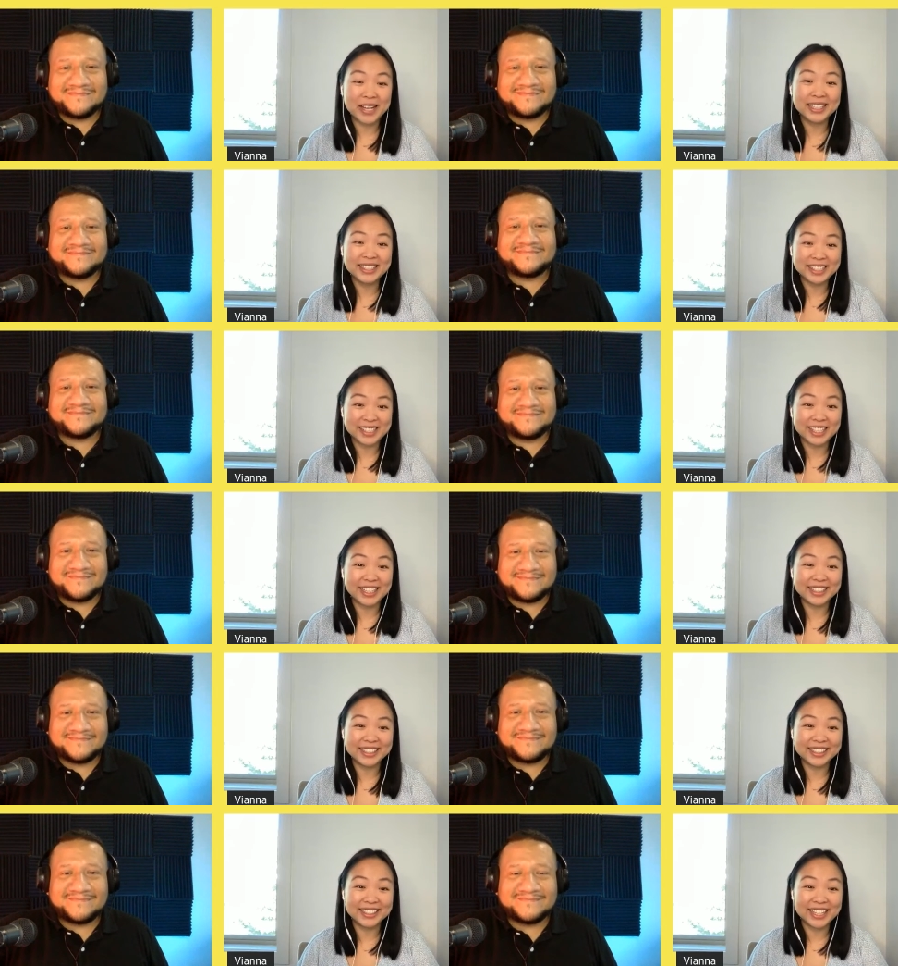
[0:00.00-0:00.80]

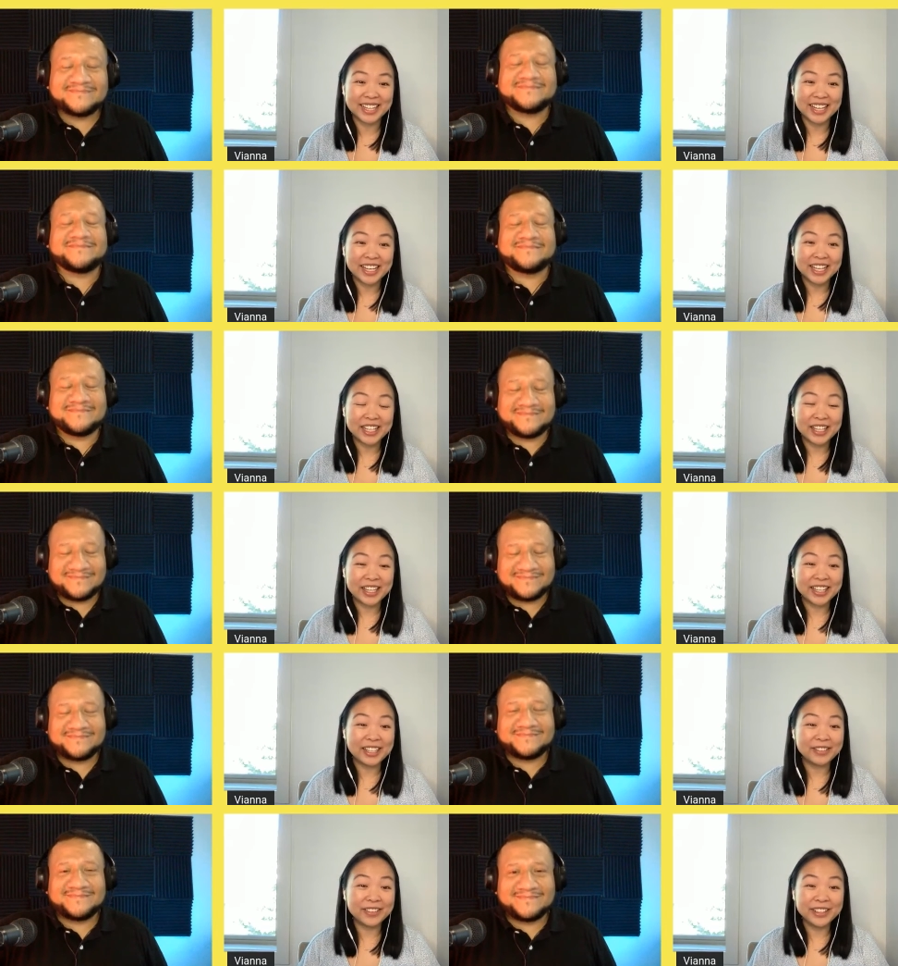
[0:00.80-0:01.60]
Speaker 1: mindset. Mm-hmm.
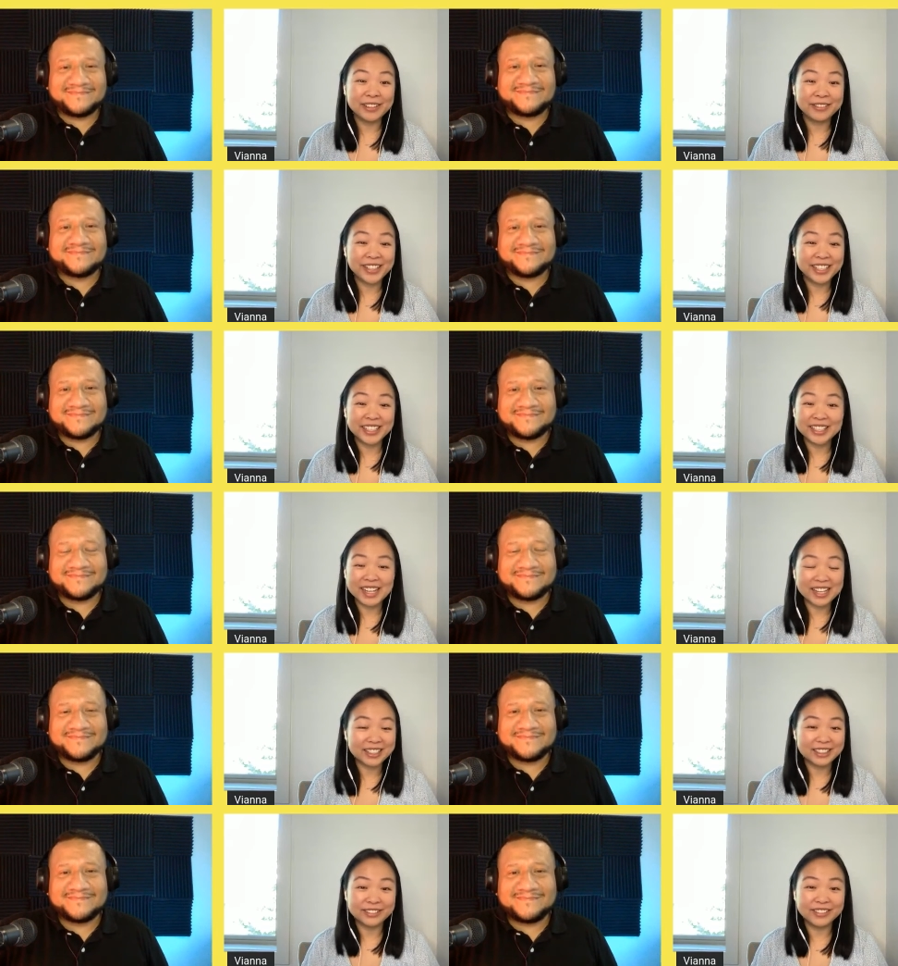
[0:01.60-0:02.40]
Even if he didn't
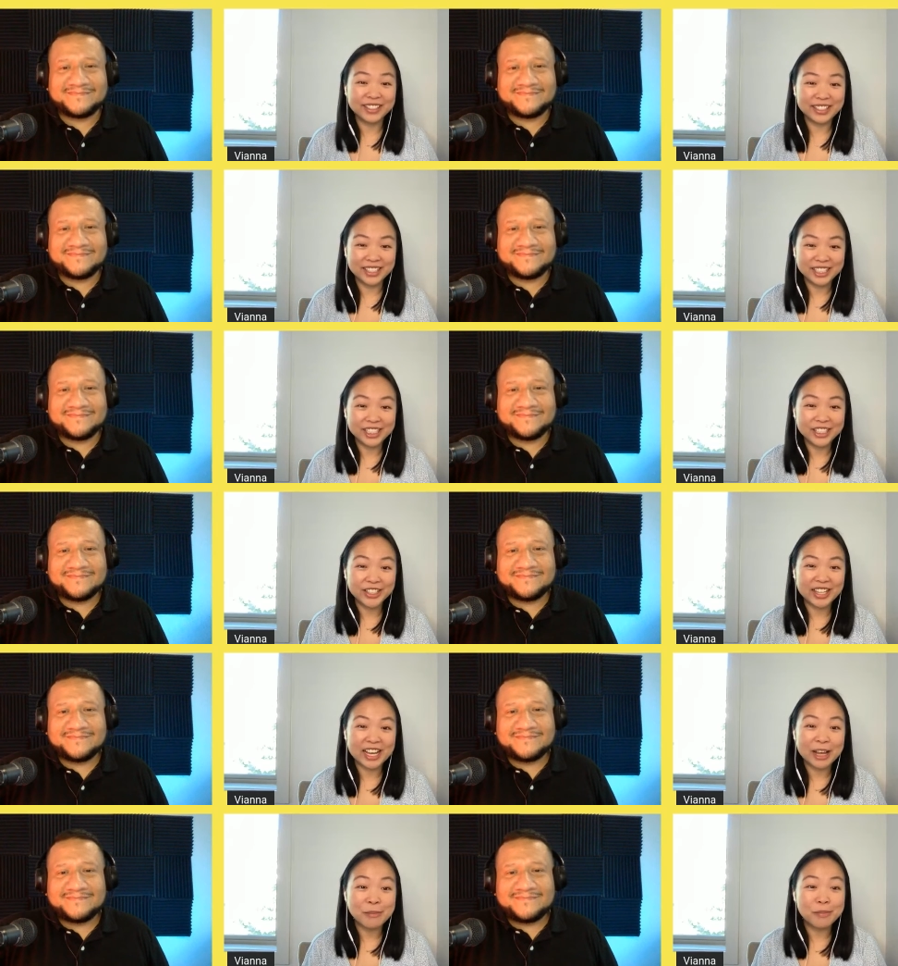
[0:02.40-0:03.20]
actively teach you
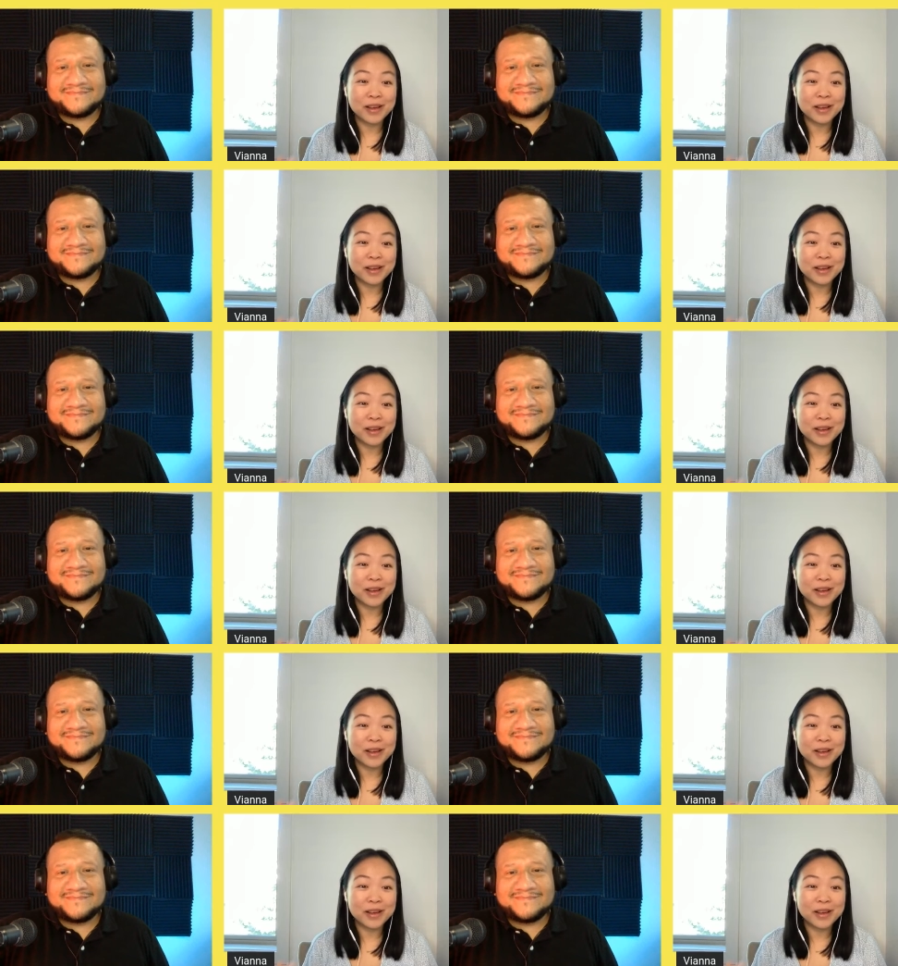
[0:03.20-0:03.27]
that,